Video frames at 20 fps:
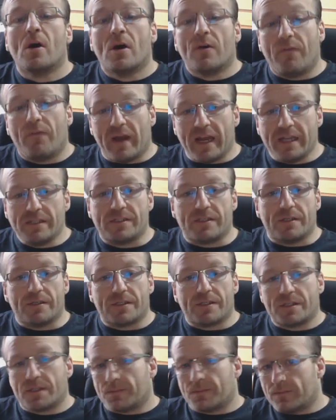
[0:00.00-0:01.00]
For
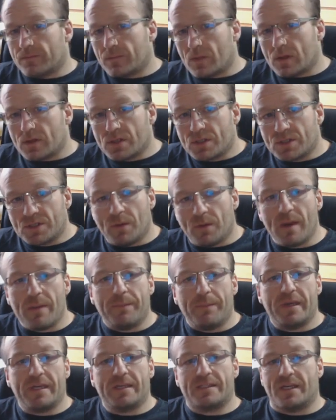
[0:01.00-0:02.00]
instance, some
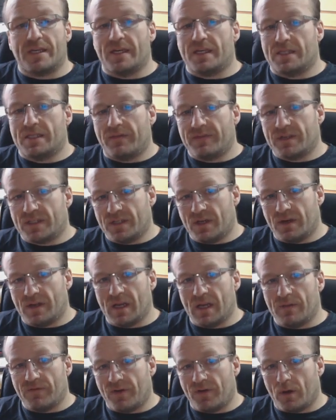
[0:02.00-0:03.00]
NPCs have certain
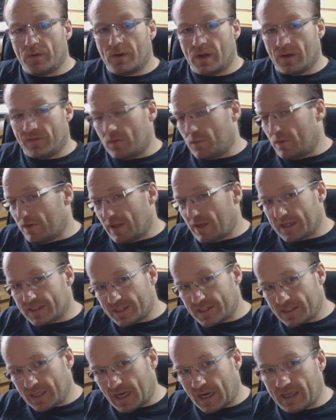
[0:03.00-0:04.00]
info given with their
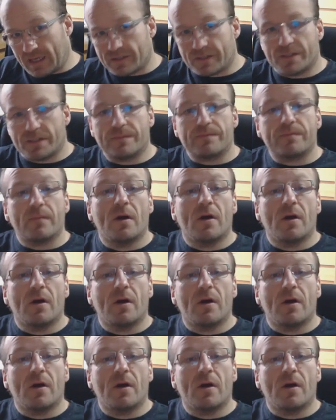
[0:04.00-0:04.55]
stats,